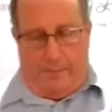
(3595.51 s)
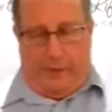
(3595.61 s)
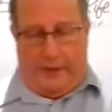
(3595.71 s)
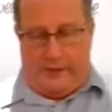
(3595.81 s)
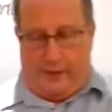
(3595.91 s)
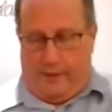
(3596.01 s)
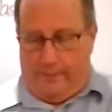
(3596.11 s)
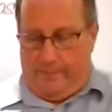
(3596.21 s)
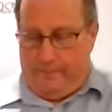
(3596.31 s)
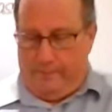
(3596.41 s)
But
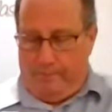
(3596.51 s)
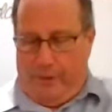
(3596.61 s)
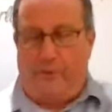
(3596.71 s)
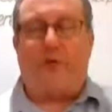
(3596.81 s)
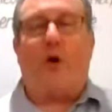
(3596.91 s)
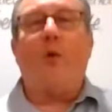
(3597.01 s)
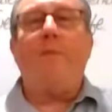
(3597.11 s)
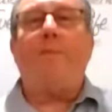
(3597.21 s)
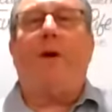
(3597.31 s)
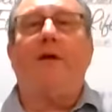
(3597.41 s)
um, before
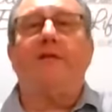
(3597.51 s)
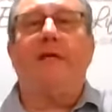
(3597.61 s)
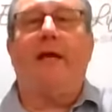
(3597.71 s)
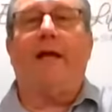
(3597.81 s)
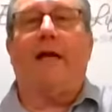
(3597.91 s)
we partake,